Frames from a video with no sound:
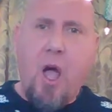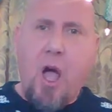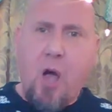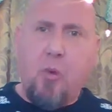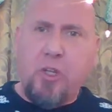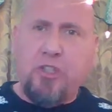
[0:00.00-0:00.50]

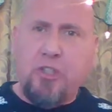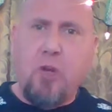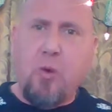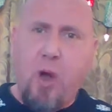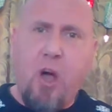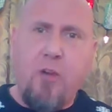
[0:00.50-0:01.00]
I wish
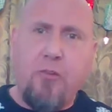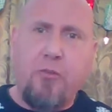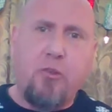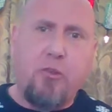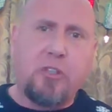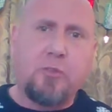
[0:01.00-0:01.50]
you a
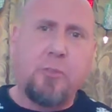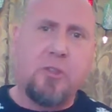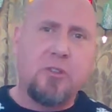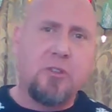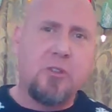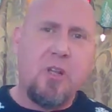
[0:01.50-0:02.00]
hopeful
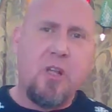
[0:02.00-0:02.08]
Christmas.